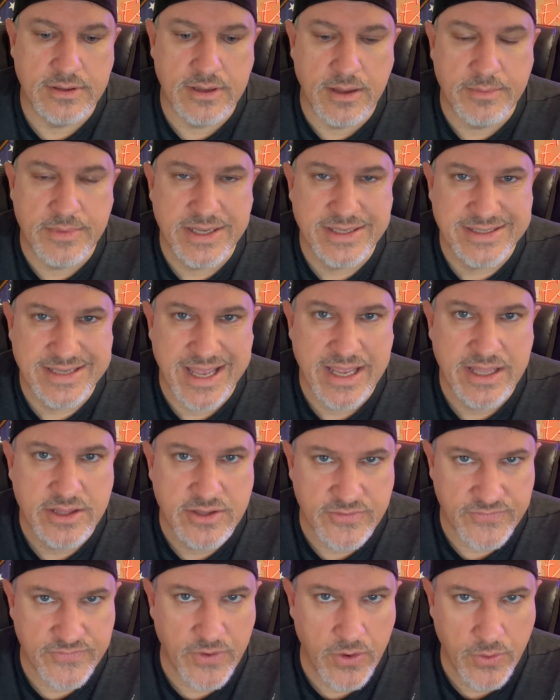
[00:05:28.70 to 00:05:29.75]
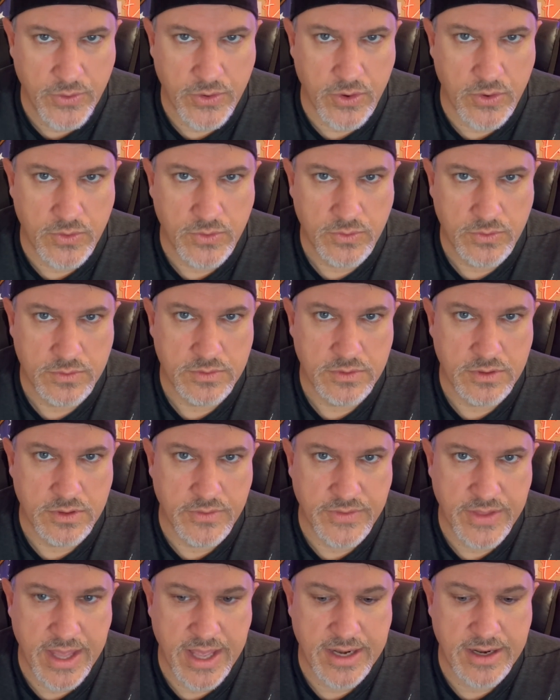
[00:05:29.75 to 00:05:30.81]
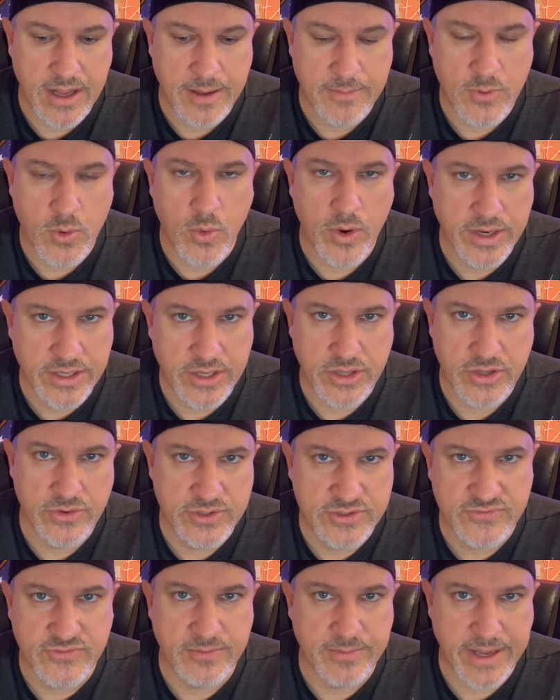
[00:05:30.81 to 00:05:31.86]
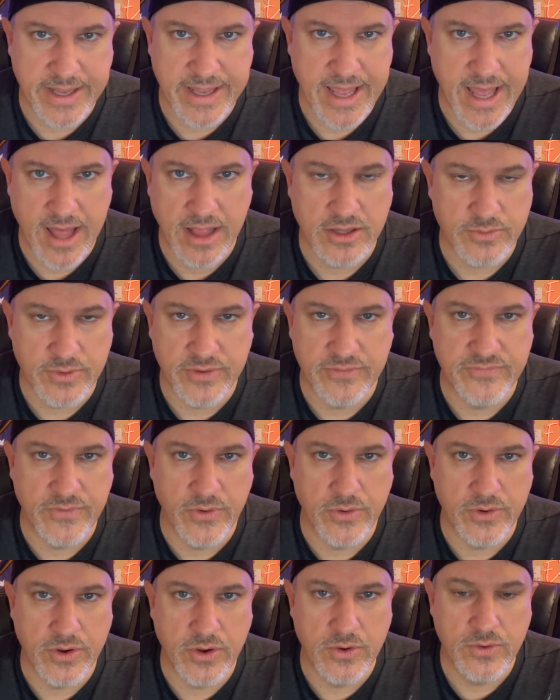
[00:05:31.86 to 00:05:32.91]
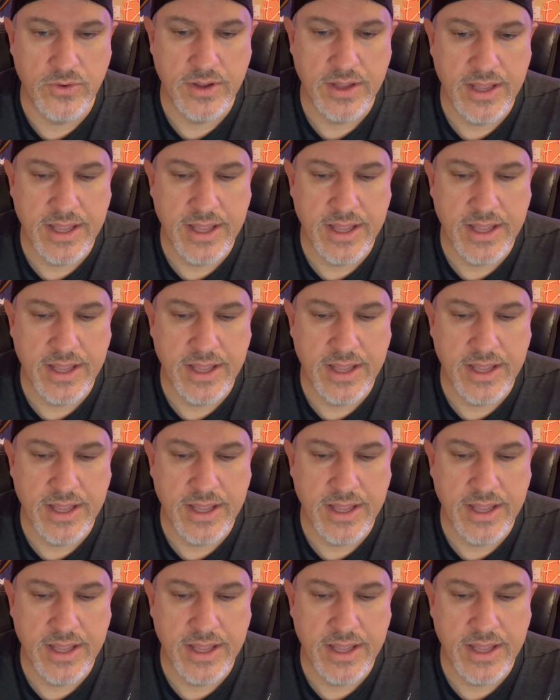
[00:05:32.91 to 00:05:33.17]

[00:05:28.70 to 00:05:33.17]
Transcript: I'm going to take the photo that I'm going to use for my gallery photo